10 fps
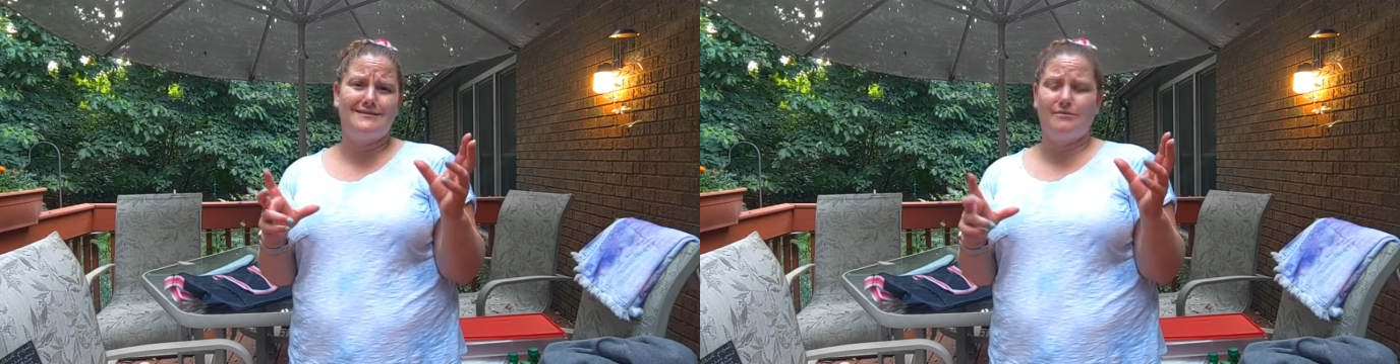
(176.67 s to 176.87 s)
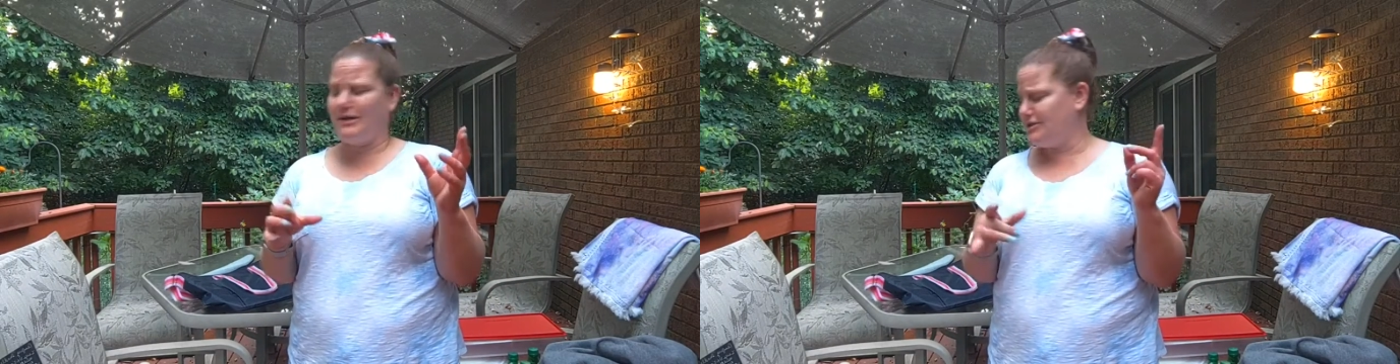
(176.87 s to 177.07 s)

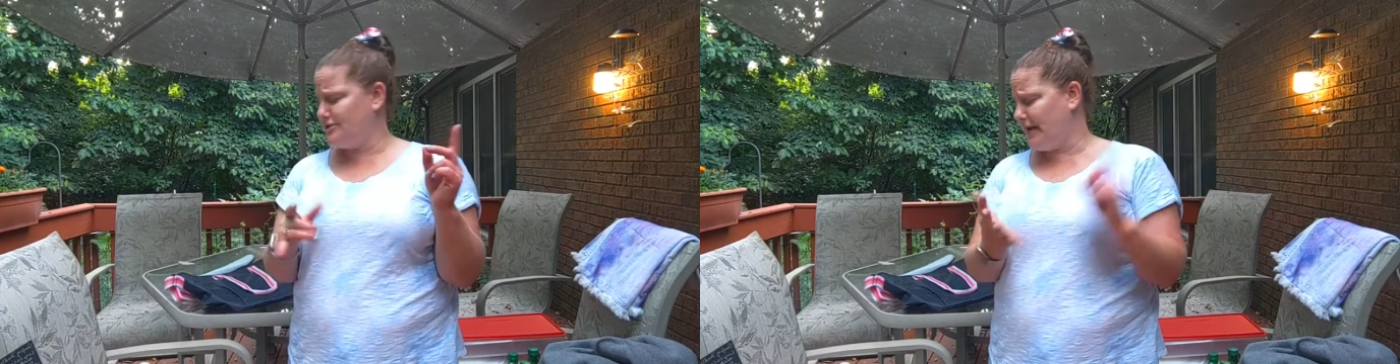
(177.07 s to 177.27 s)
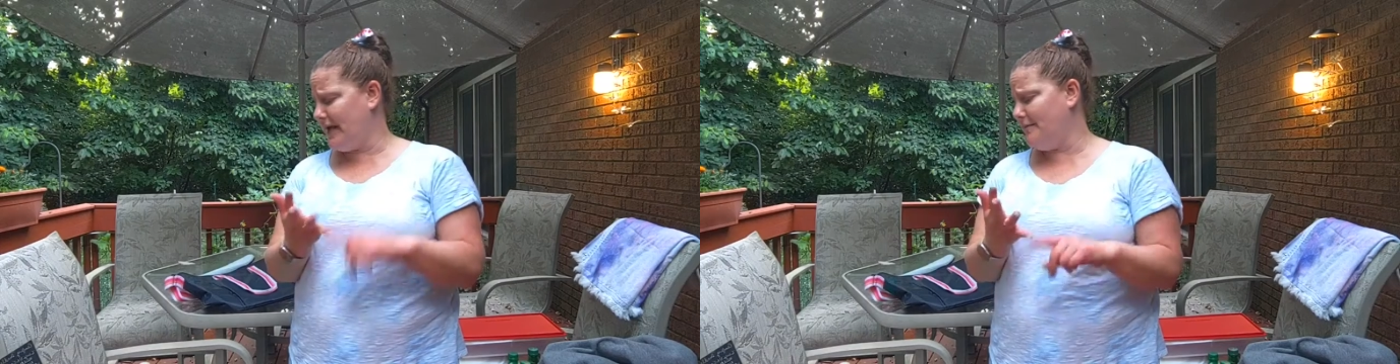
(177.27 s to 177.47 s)
We're gonna do
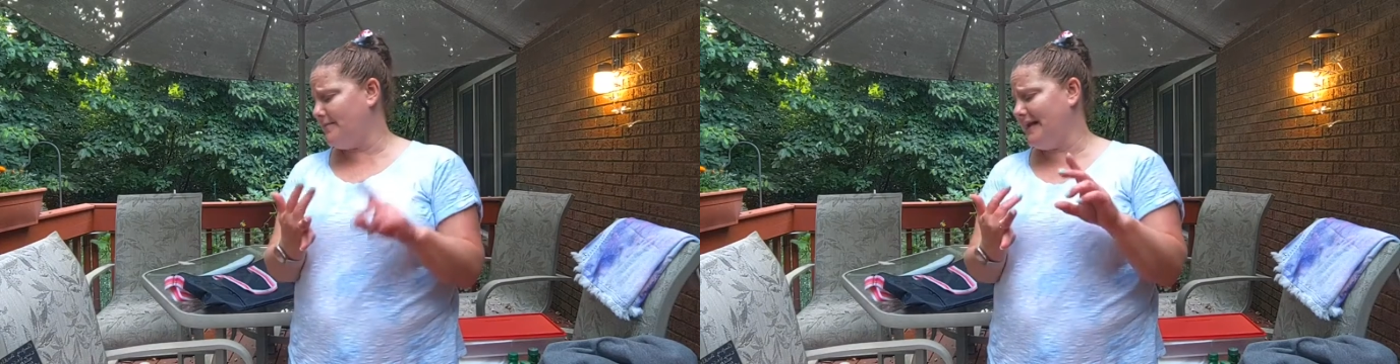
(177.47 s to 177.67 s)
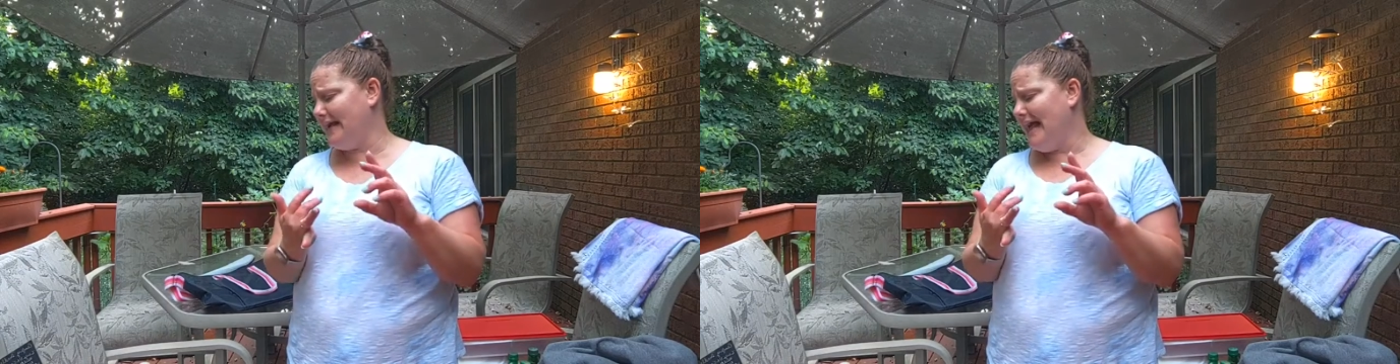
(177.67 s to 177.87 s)

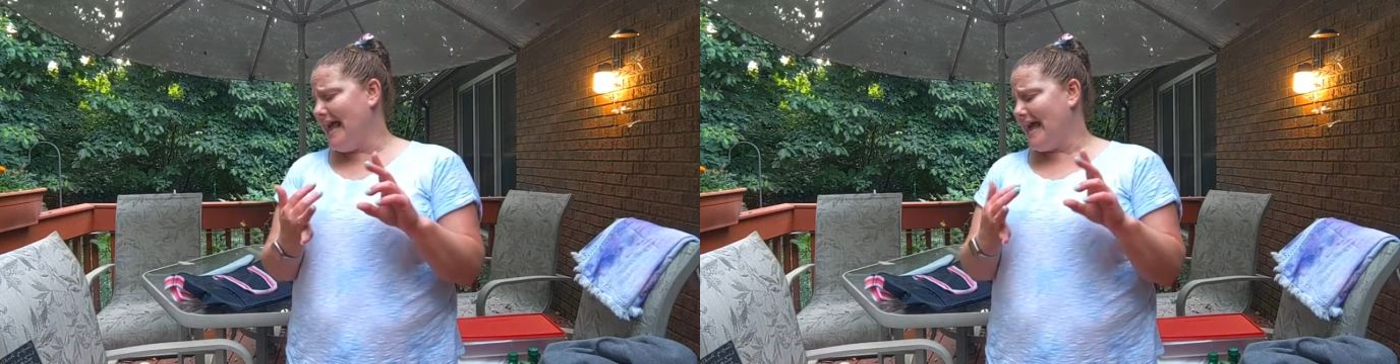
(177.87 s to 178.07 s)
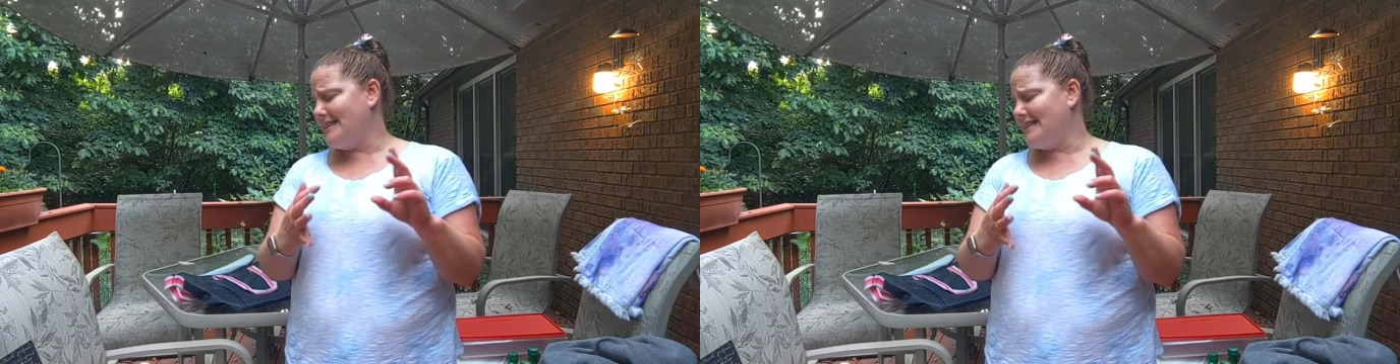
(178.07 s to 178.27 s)
camping
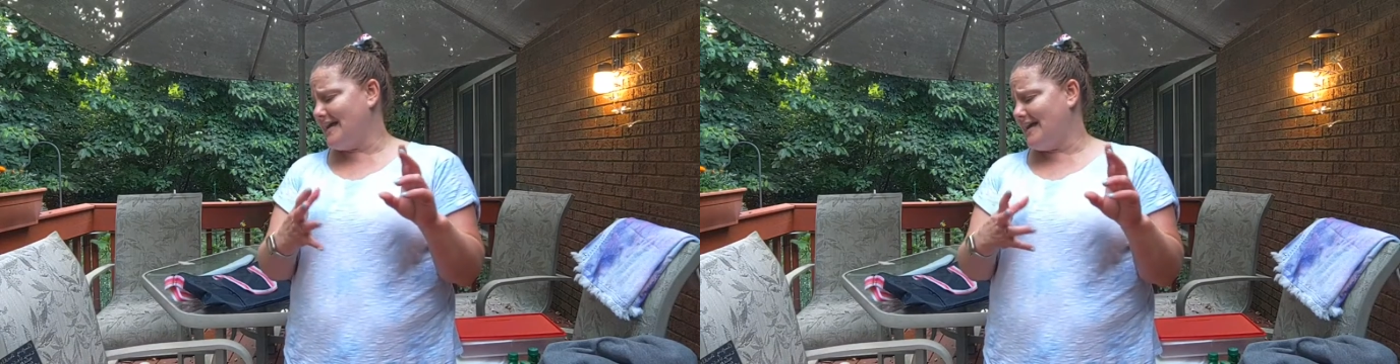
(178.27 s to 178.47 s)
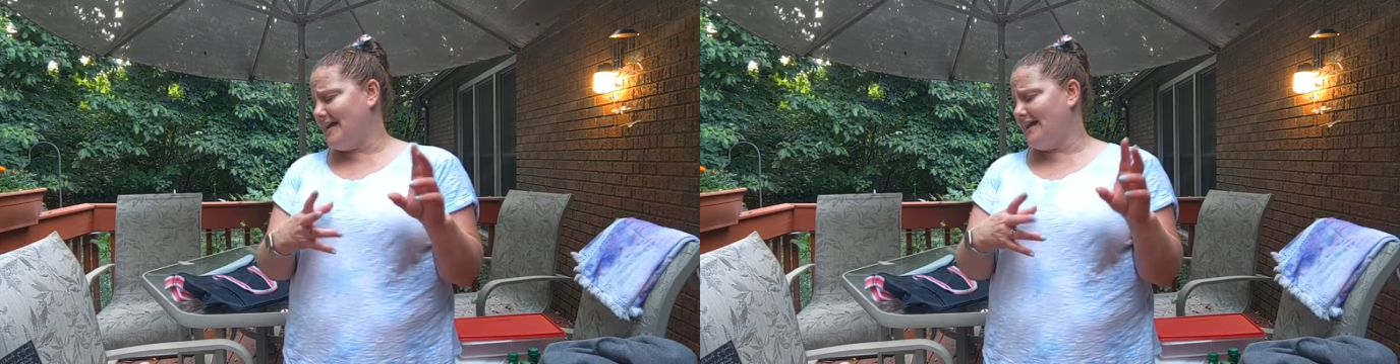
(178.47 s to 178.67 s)
and
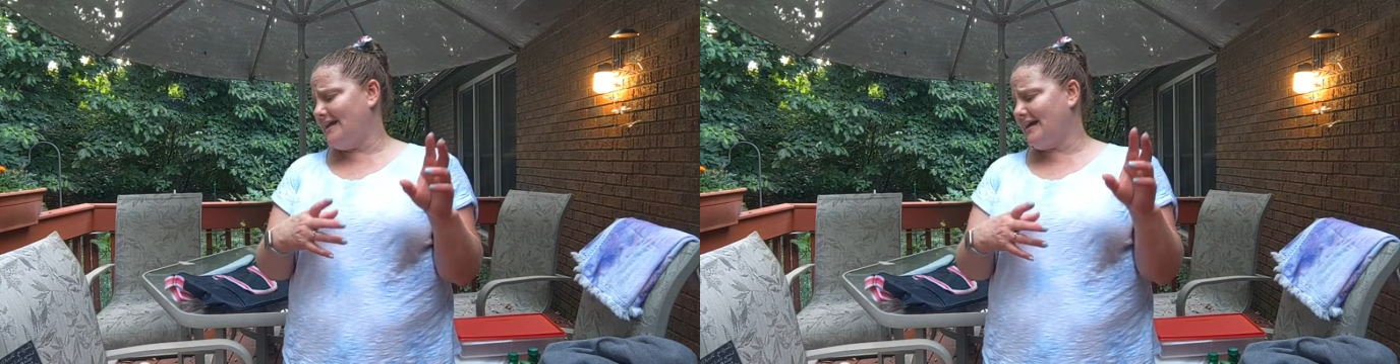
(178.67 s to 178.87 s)
then